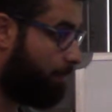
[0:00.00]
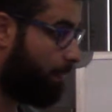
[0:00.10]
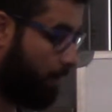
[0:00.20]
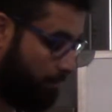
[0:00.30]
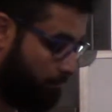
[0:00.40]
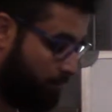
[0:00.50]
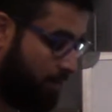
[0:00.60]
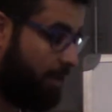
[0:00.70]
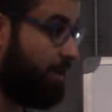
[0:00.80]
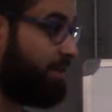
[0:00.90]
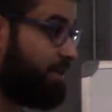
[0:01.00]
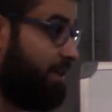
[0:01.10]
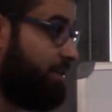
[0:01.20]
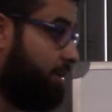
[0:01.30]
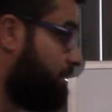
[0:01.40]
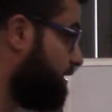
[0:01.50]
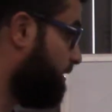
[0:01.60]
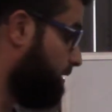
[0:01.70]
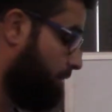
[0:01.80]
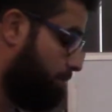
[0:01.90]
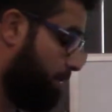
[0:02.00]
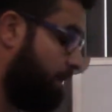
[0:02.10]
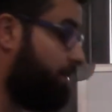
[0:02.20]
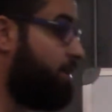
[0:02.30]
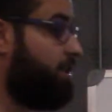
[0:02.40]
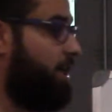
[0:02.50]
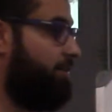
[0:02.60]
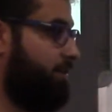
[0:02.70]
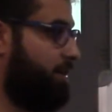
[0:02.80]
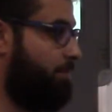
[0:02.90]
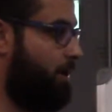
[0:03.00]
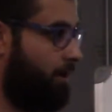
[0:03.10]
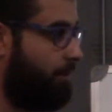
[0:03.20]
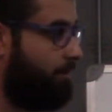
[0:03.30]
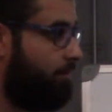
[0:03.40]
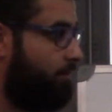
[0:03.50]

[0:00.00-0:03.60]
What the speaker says: right, in a sentence, but it doesn't have a dhamma on it,